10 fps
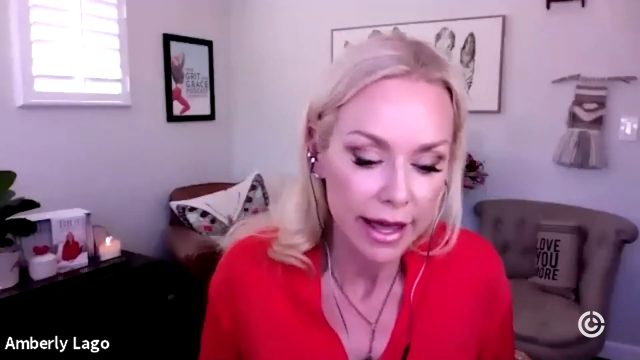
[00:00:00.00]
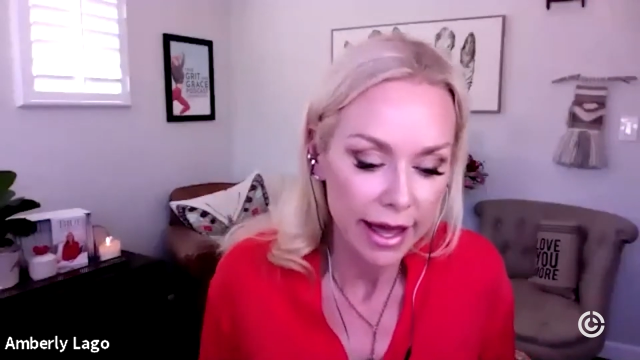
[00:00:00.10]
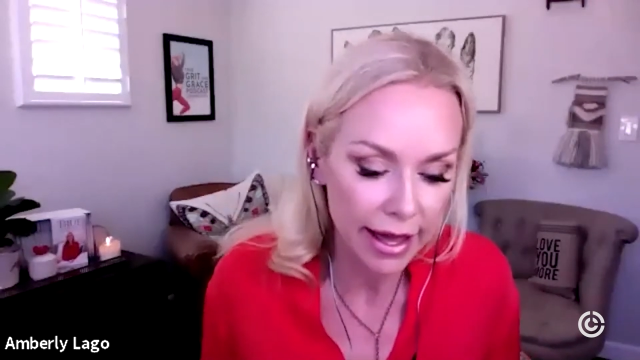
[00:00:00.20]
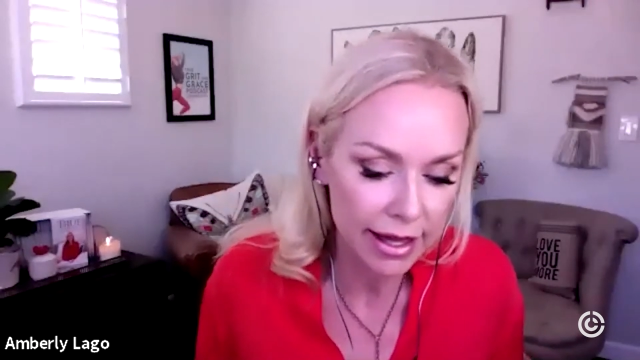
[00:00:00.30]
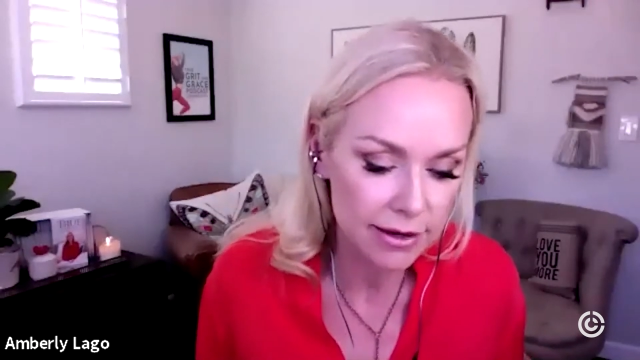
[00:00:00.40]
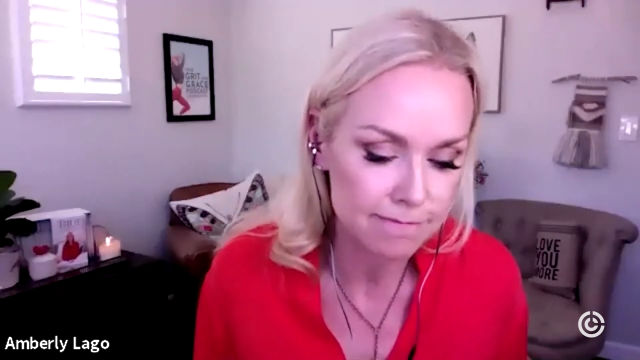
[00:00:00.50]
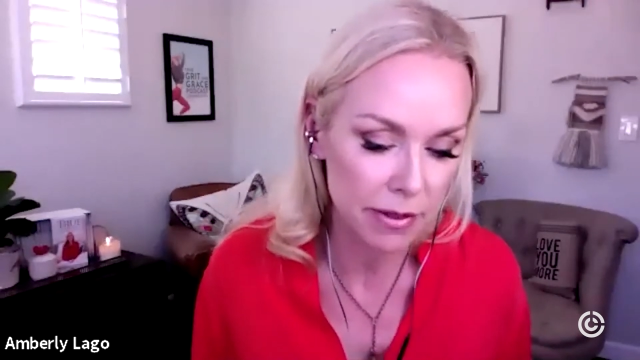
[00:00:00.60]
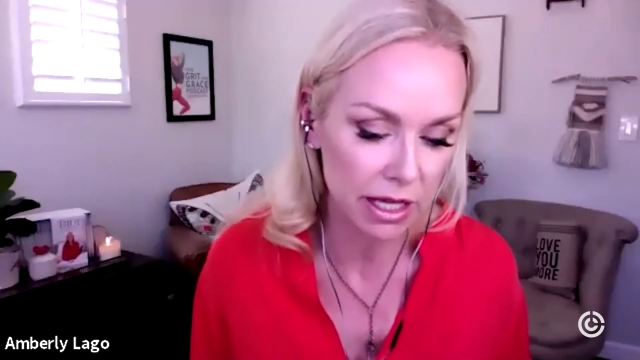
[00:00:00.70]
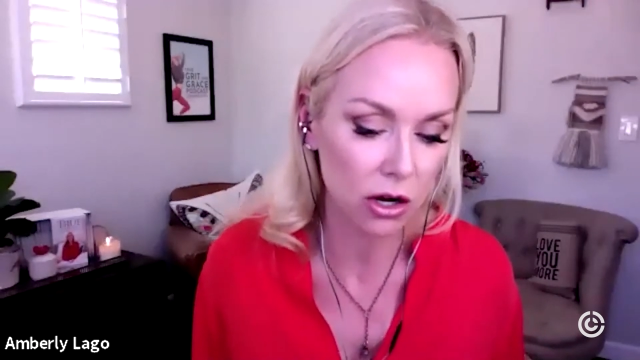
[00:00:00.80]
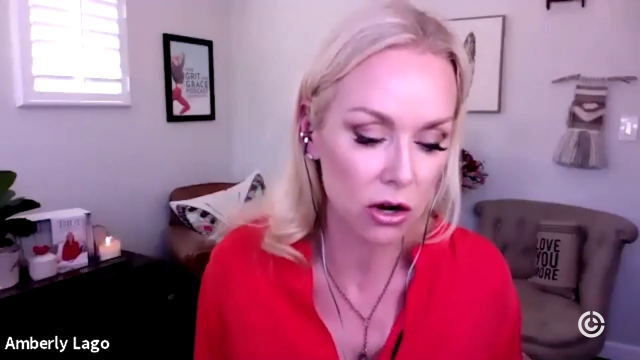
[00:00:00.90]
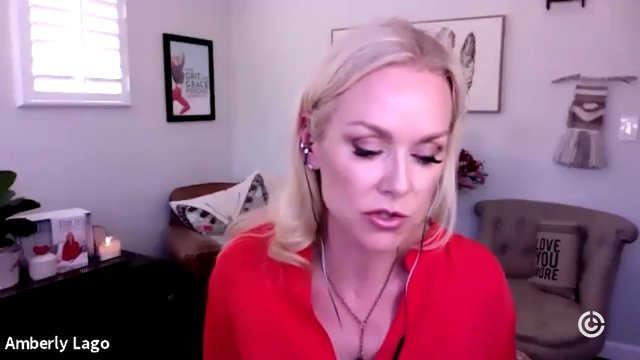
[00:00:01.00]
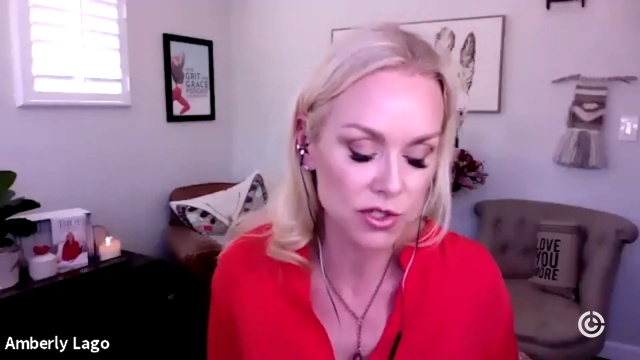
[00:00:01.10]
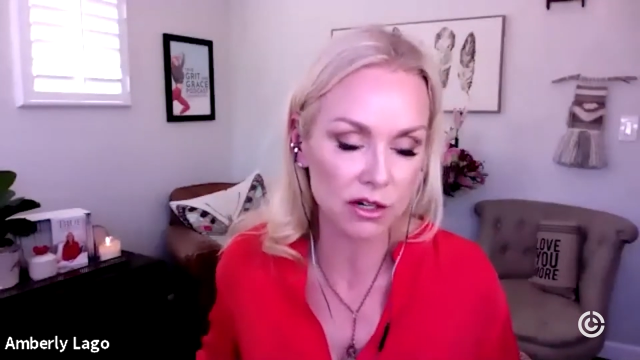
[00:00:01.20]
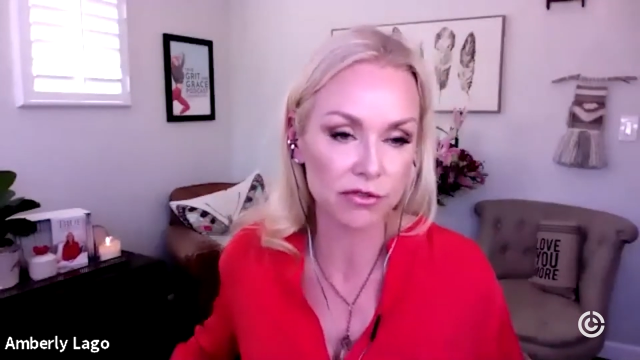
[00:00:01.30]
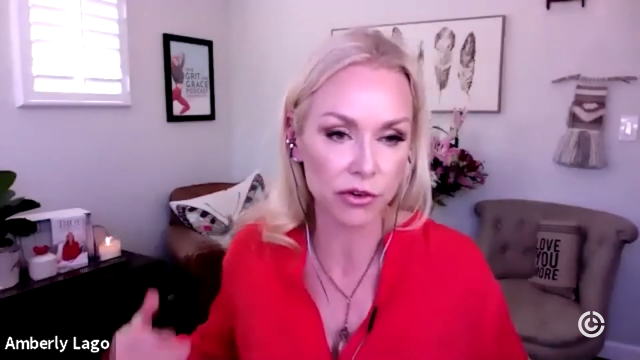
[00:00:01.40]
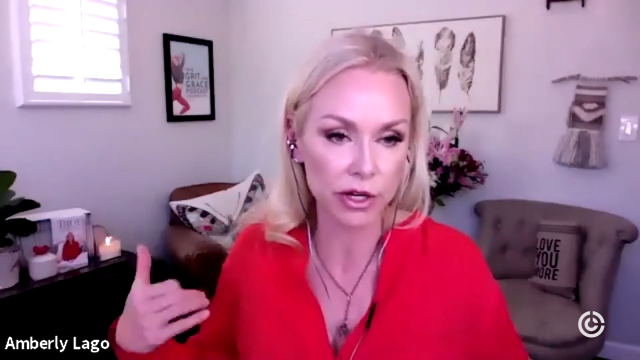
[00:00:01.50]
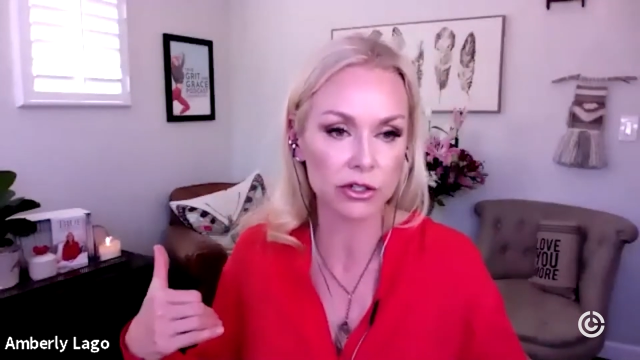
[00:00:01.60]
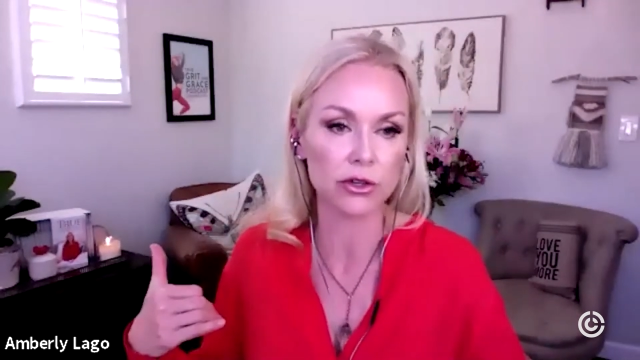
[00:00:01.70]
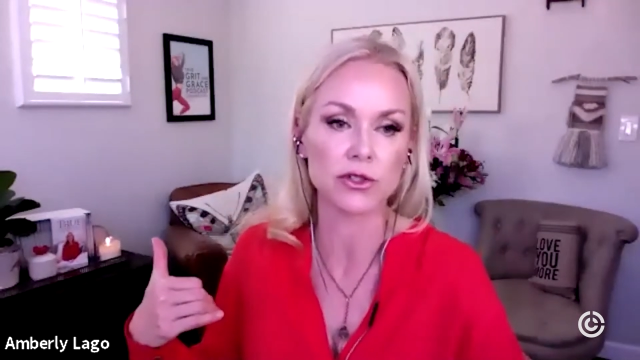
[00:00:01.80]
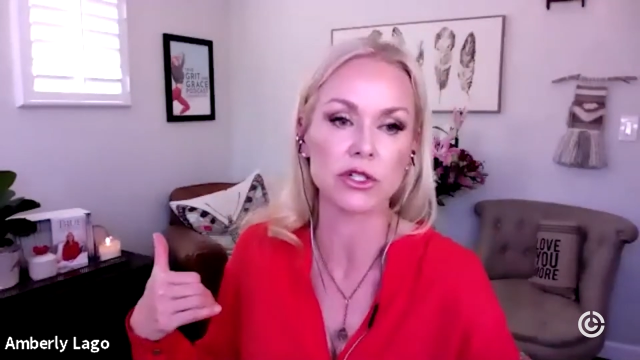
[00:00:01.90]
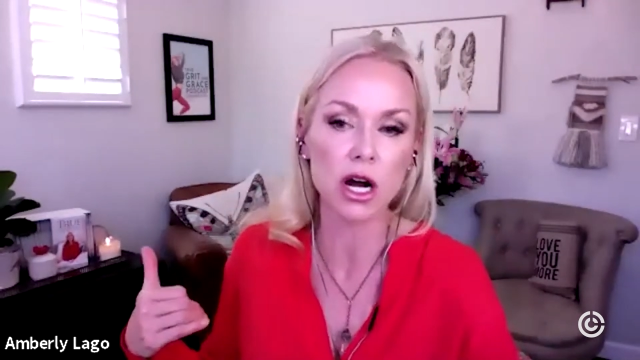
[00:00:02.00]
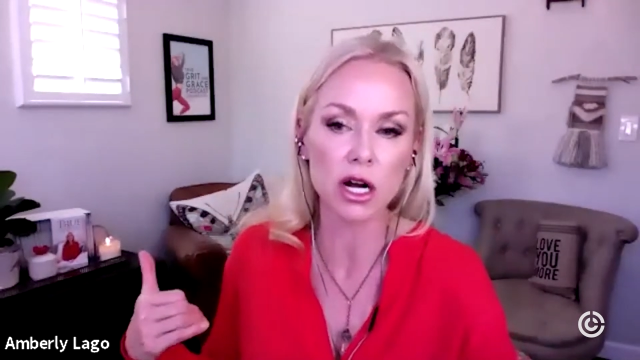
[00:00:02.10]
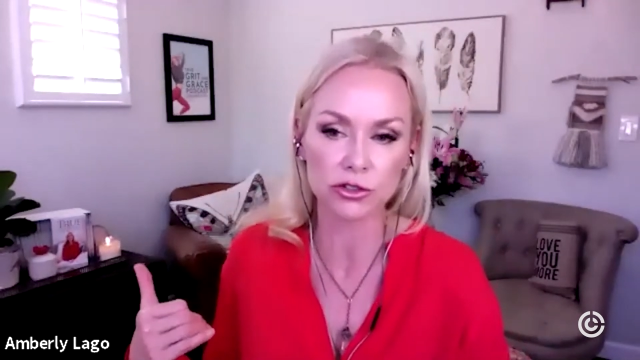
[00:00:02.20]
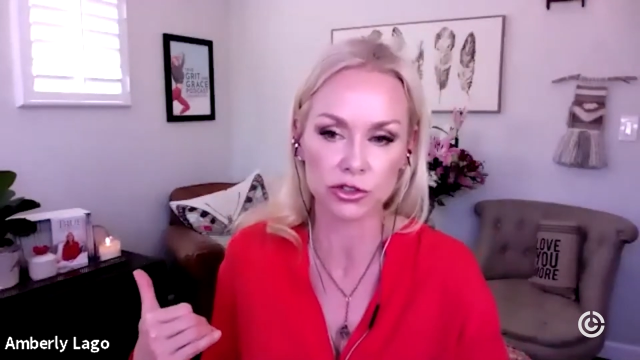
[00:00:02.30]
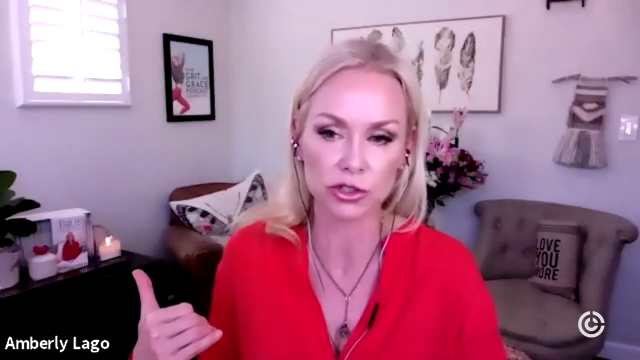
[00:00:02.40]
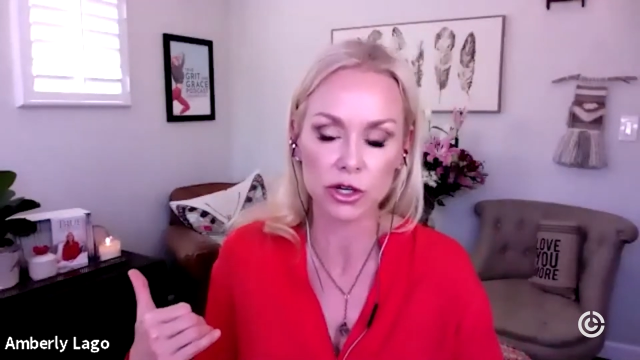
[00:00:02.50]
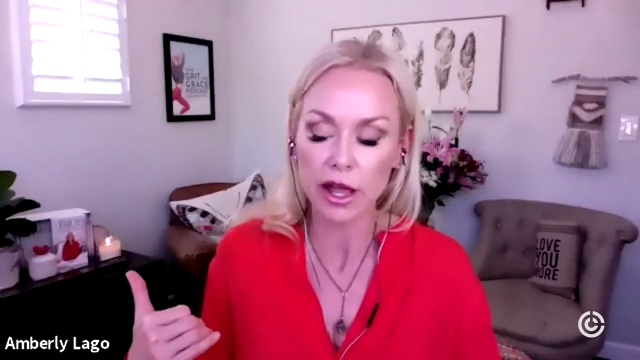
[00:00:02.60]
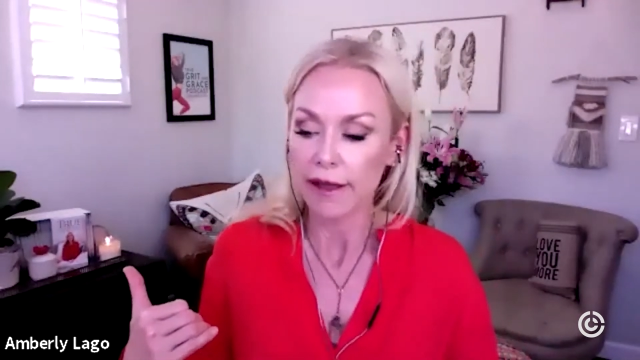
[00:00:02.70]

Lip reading: And he calls our friend who's a doctor